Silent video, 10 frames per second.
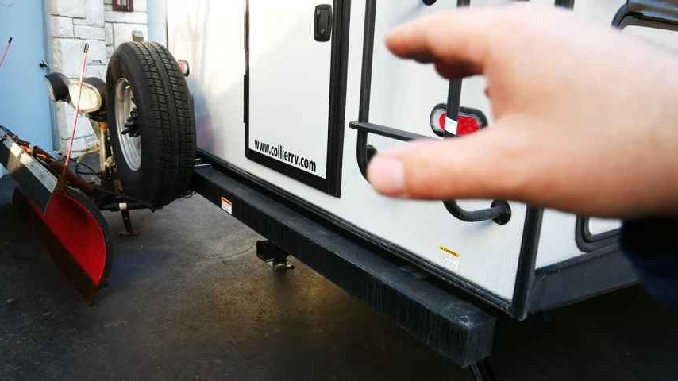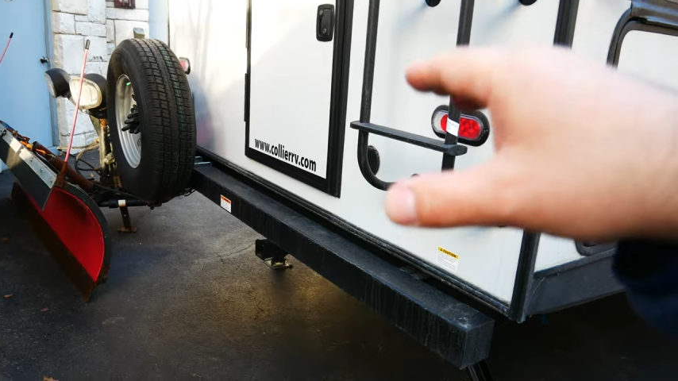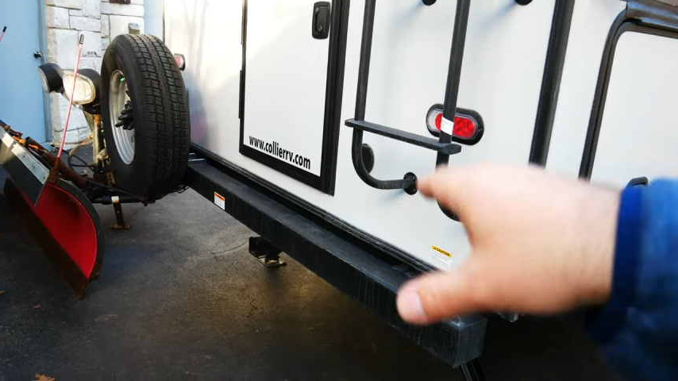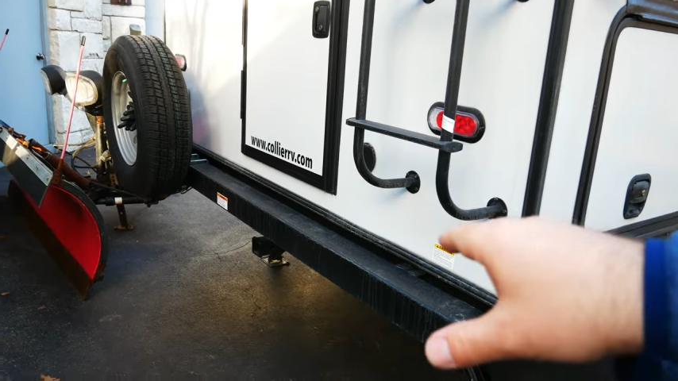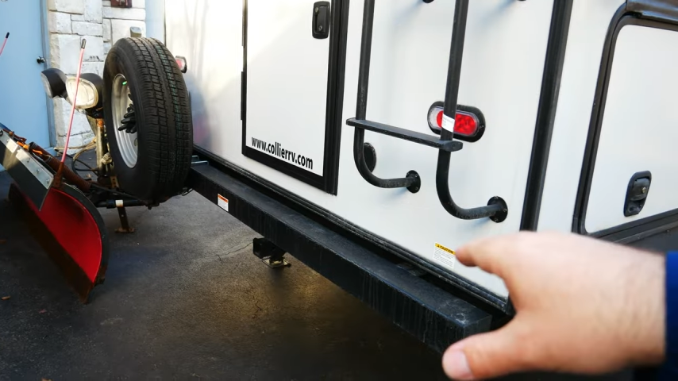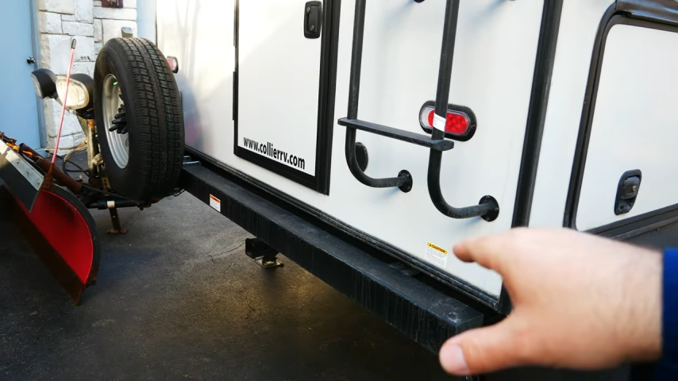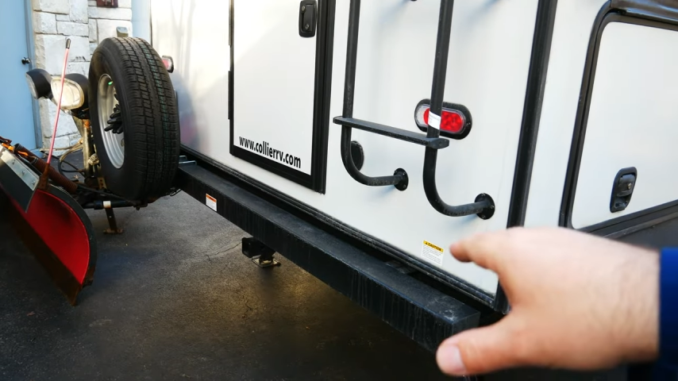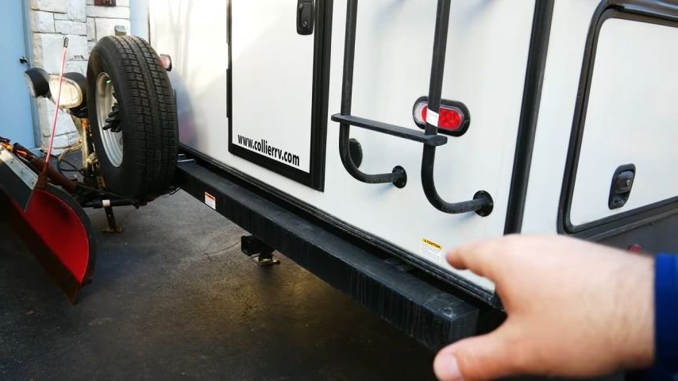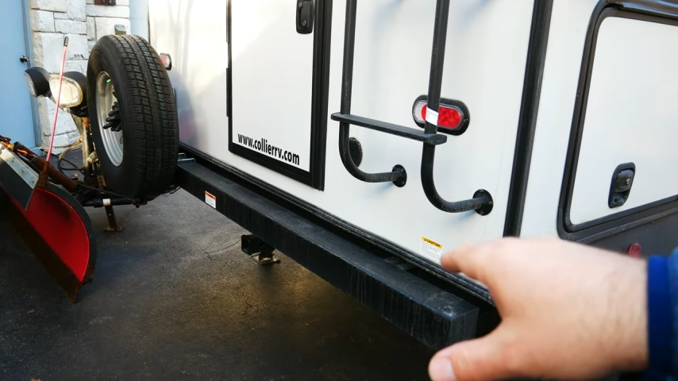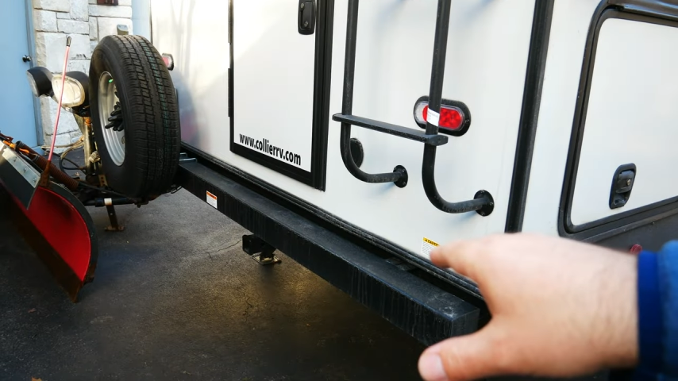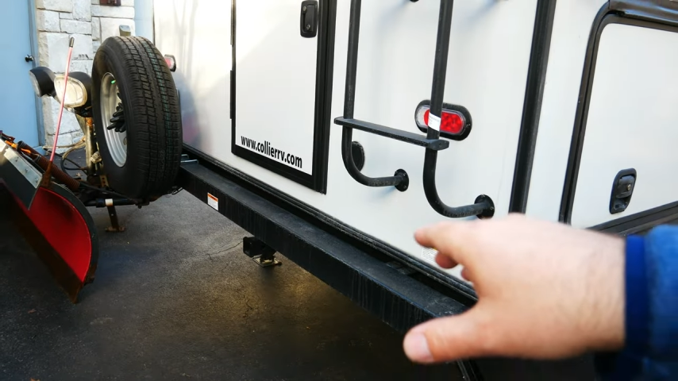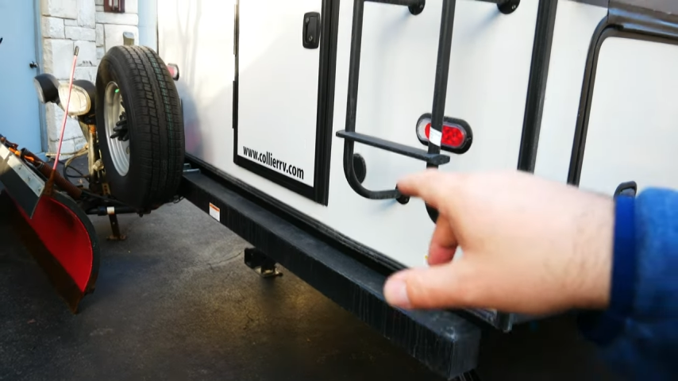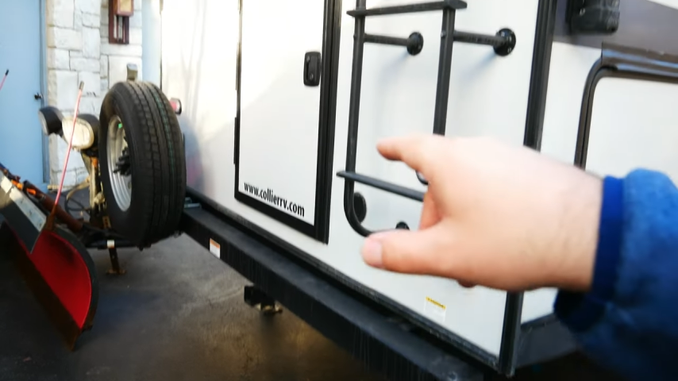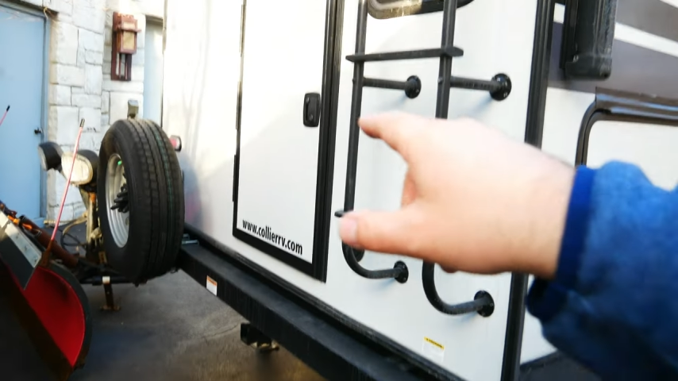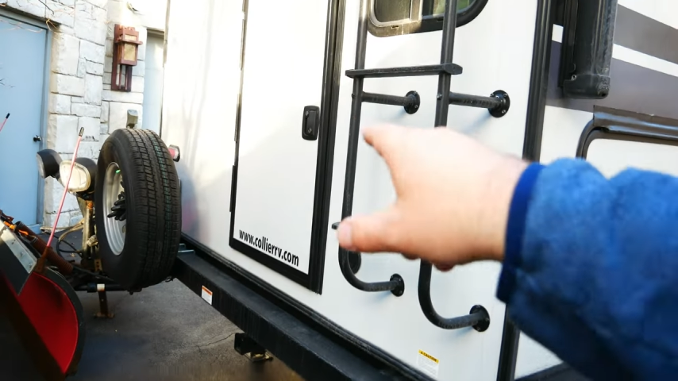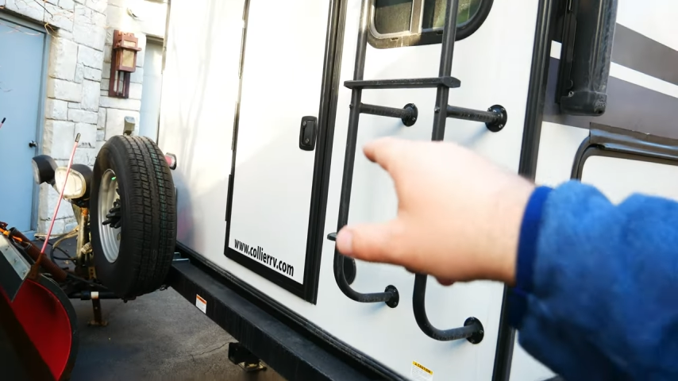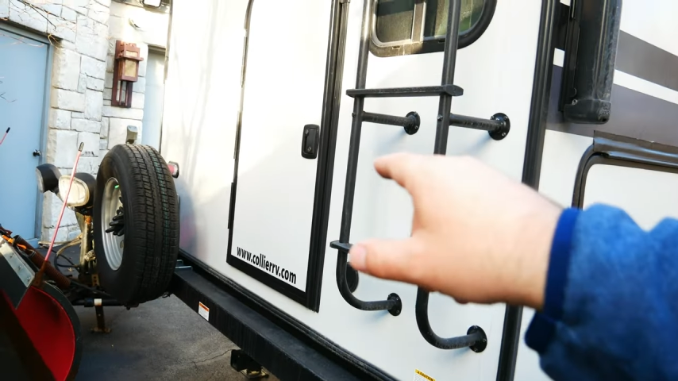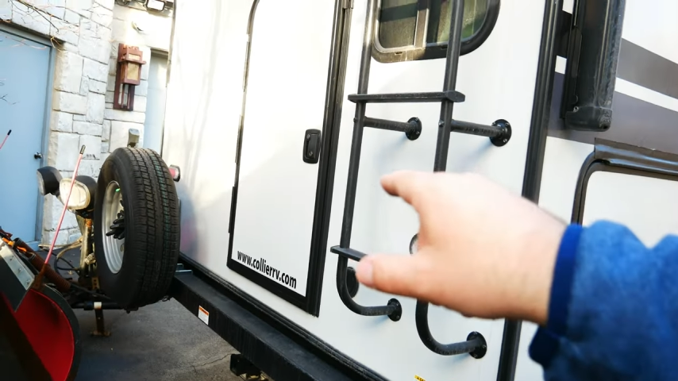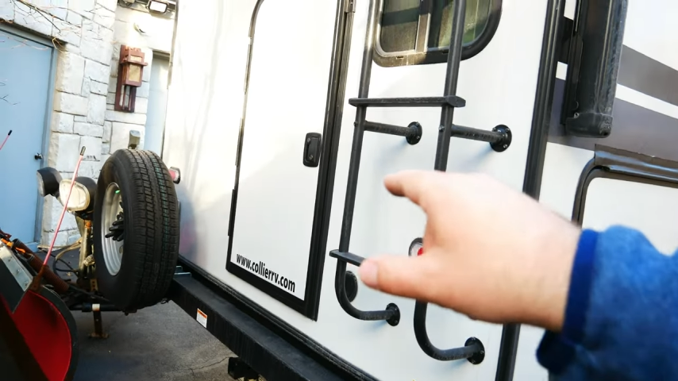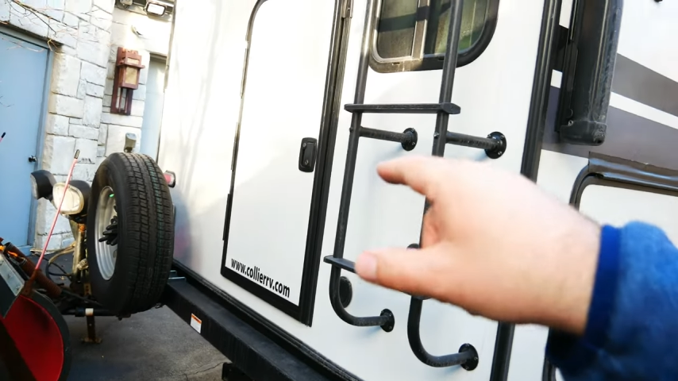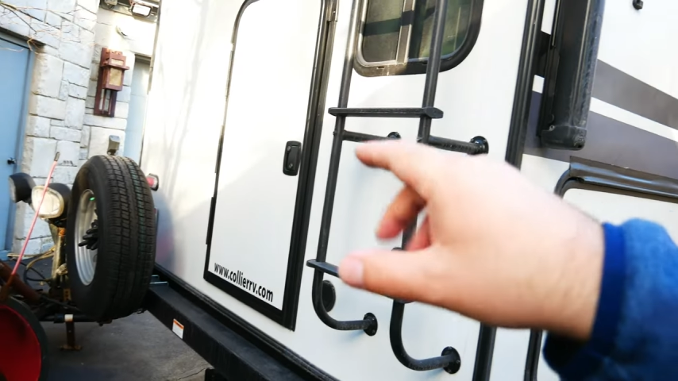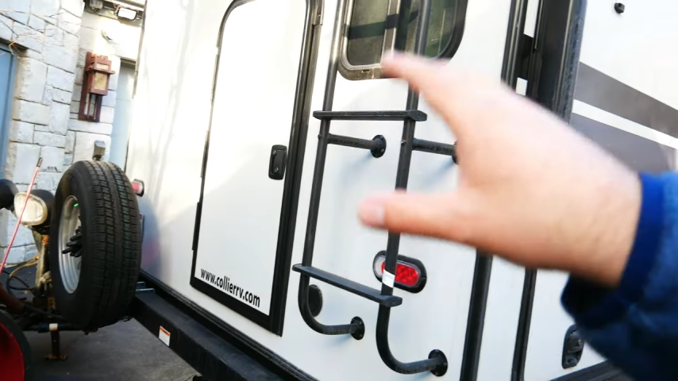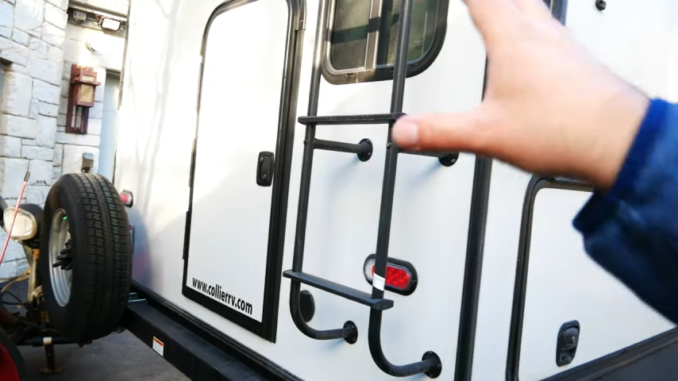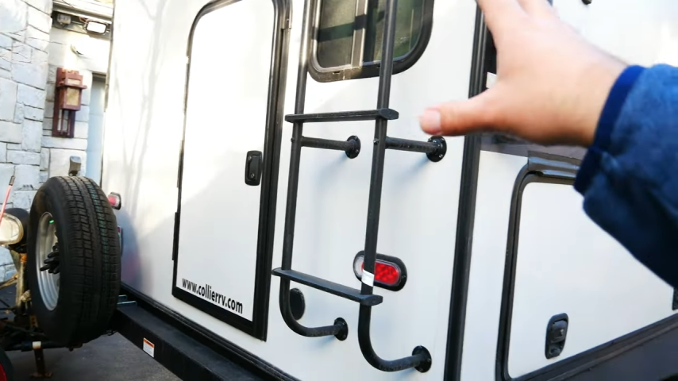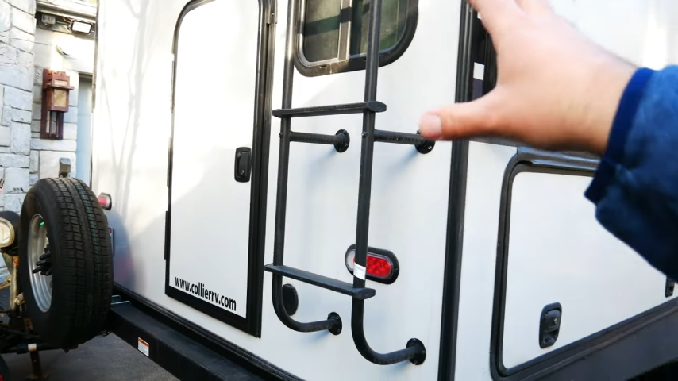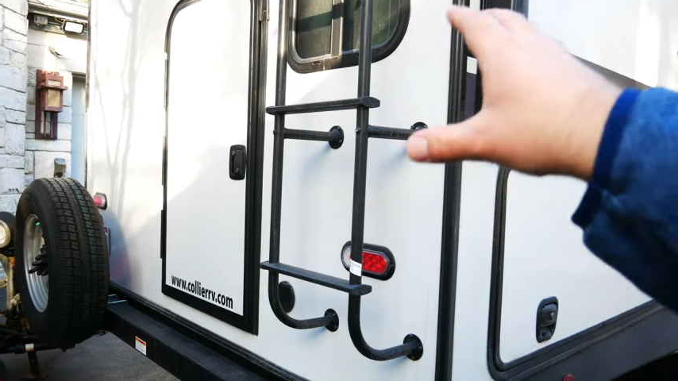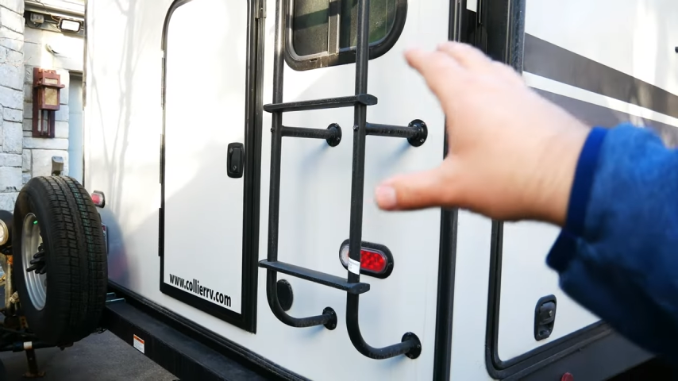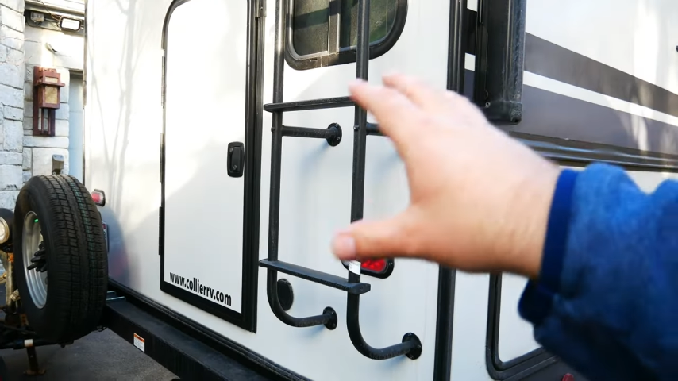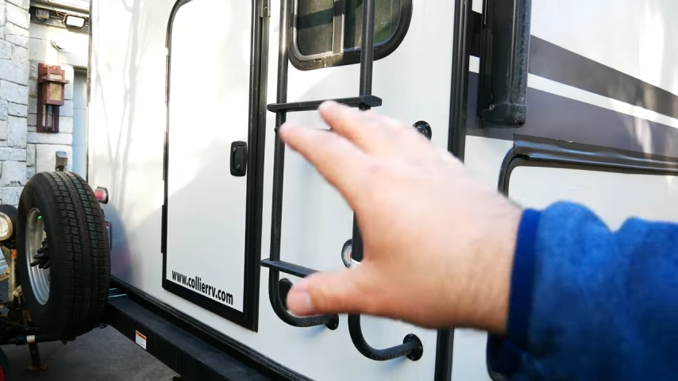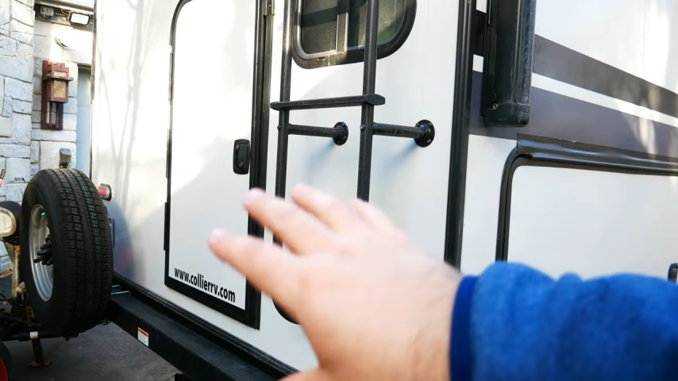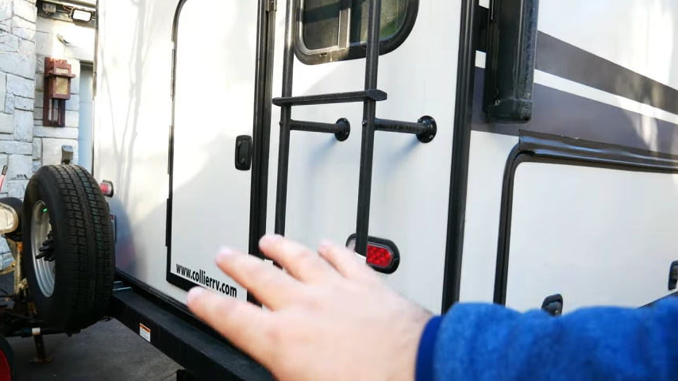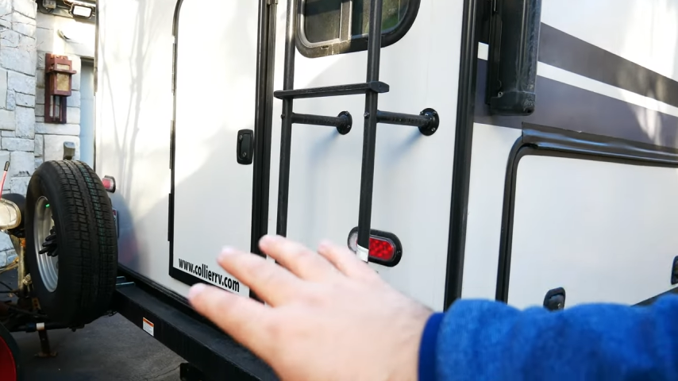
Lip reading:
Nobody's mouth can be seen.